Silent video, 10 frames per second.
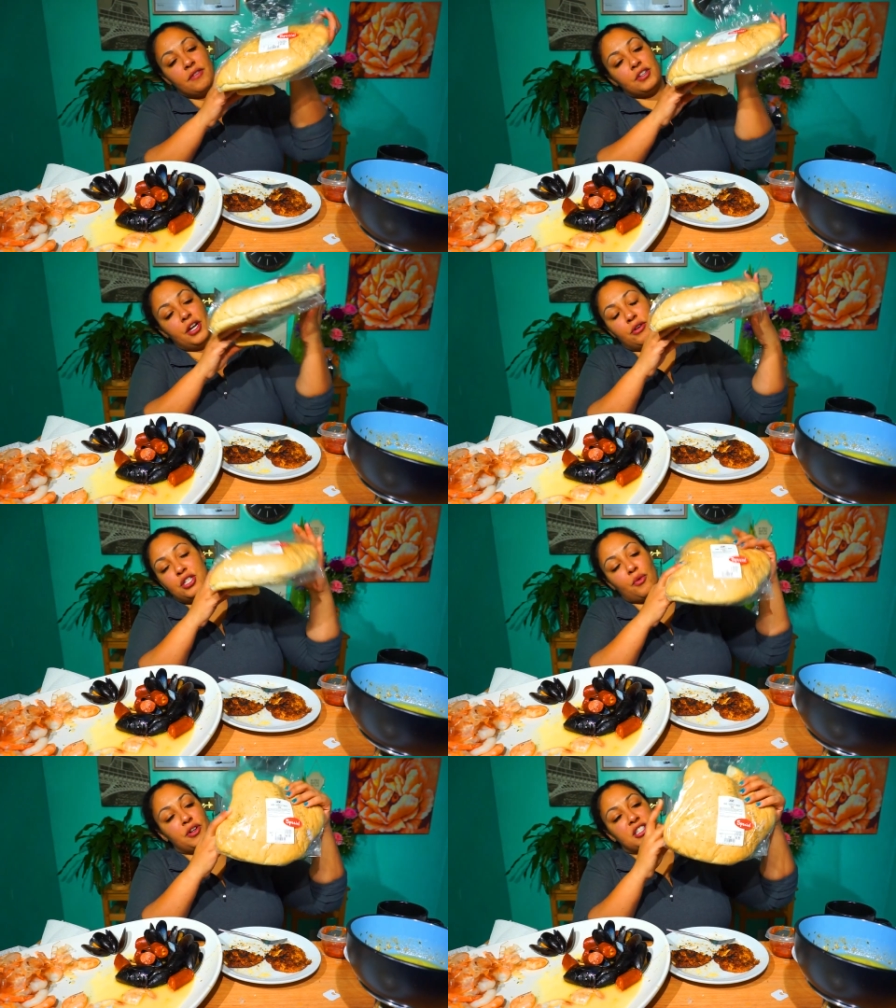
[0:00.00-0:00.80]
you know, to
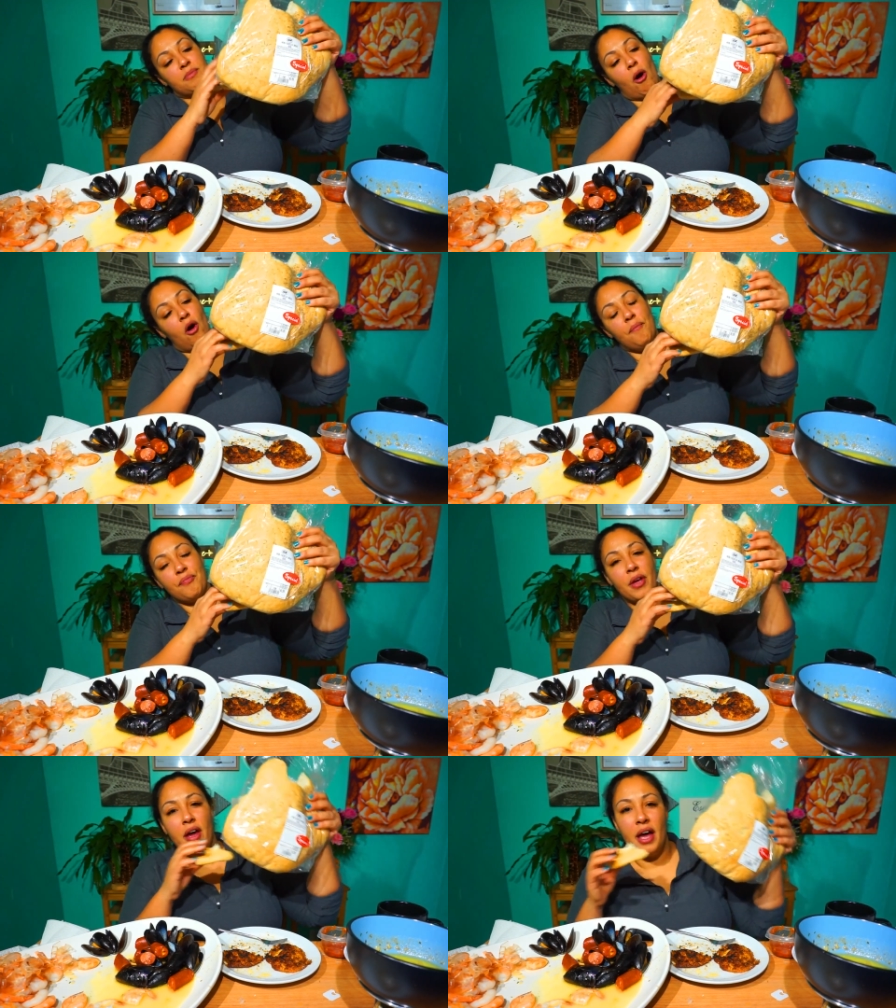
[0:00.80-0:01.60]
work small
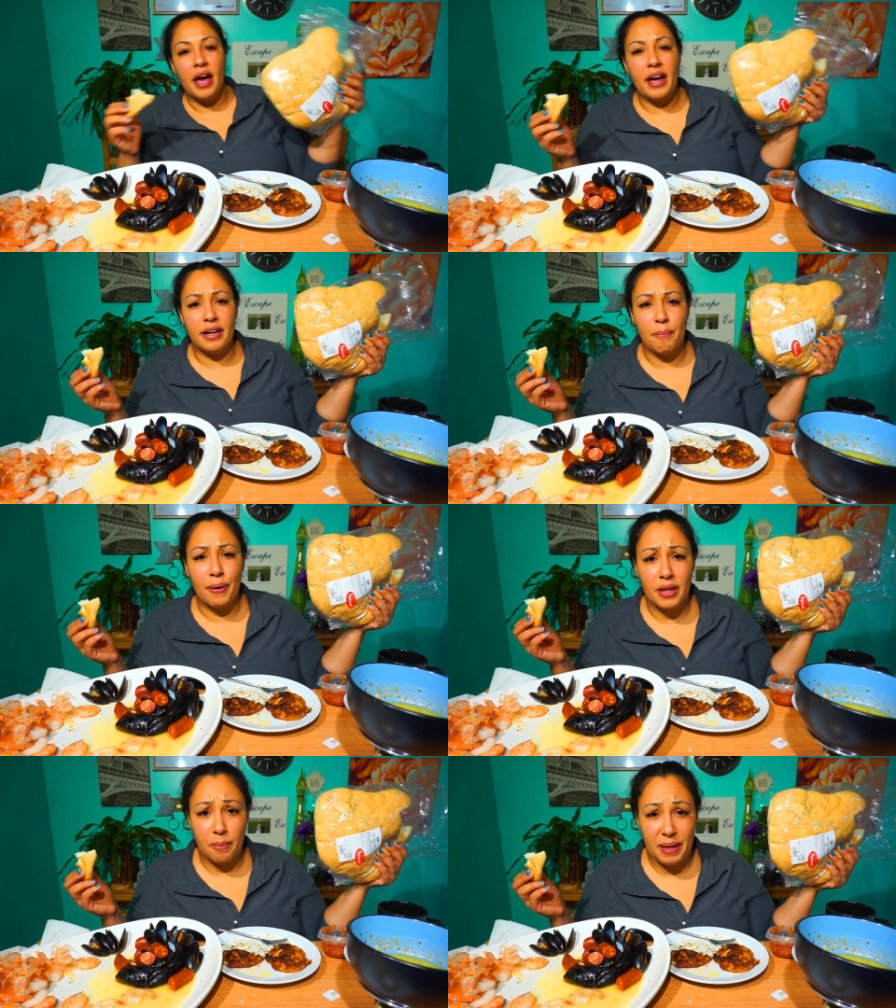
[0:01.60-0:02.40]
and put
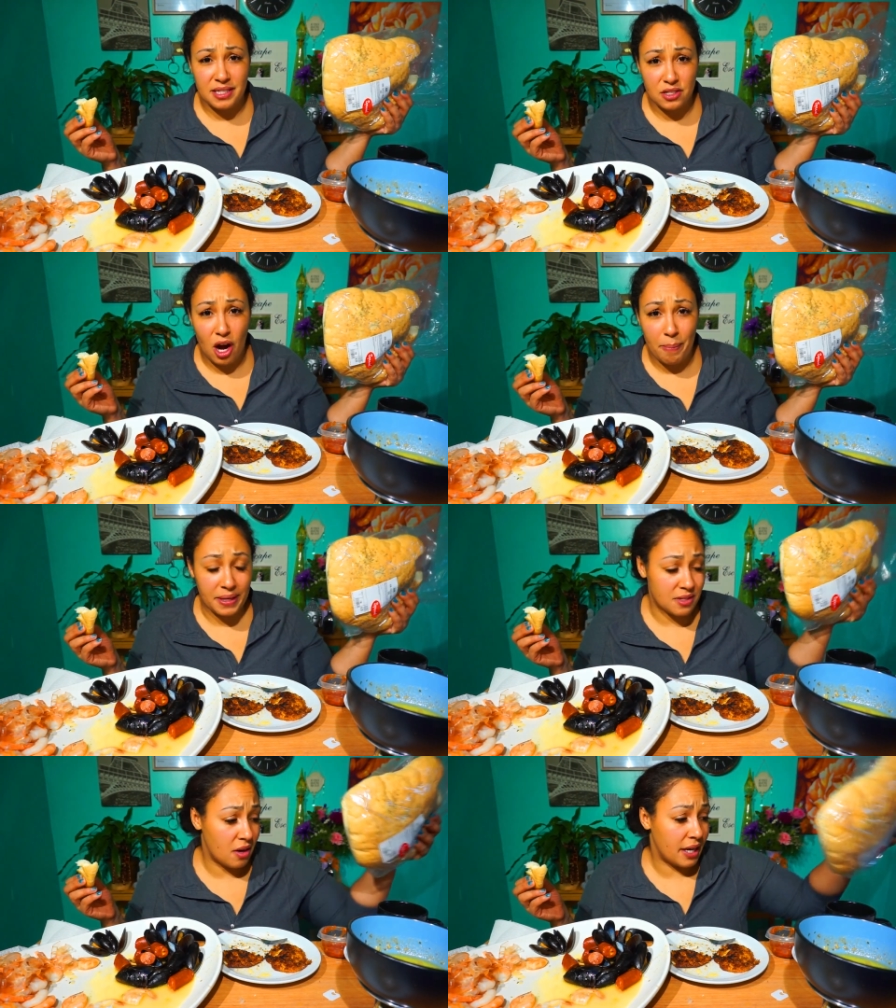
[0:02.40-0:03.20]
like pizza
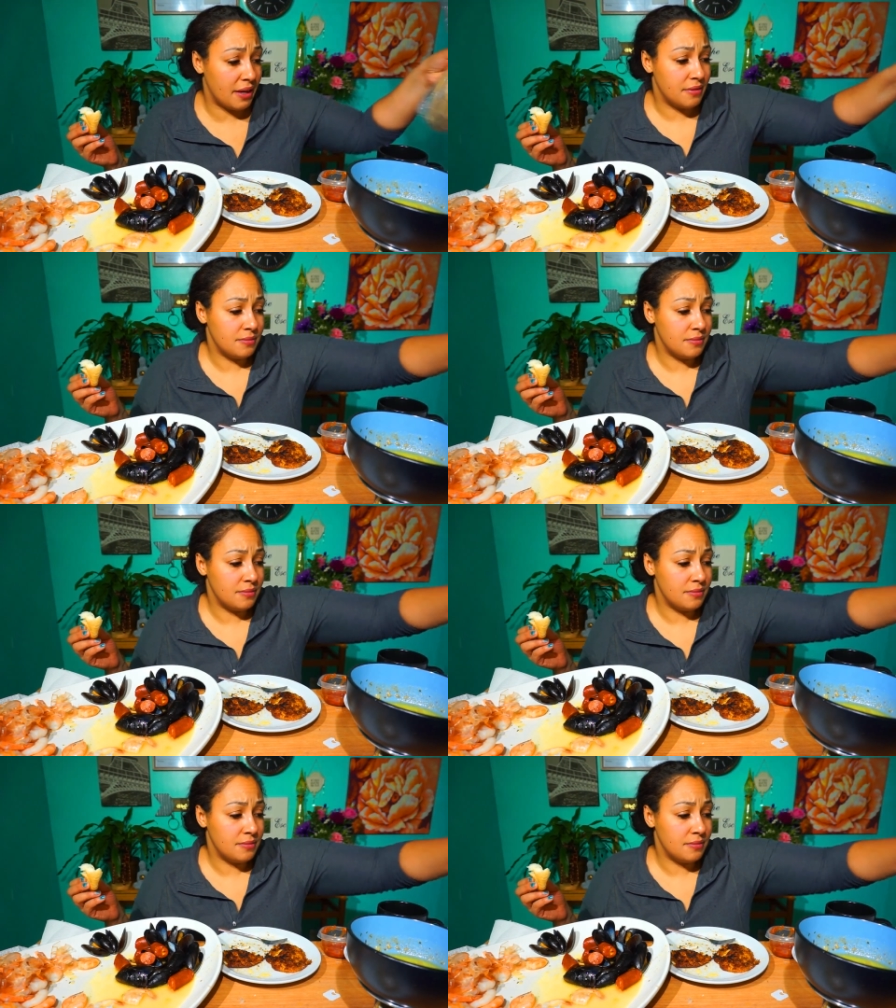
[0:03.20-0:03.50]
toppings on it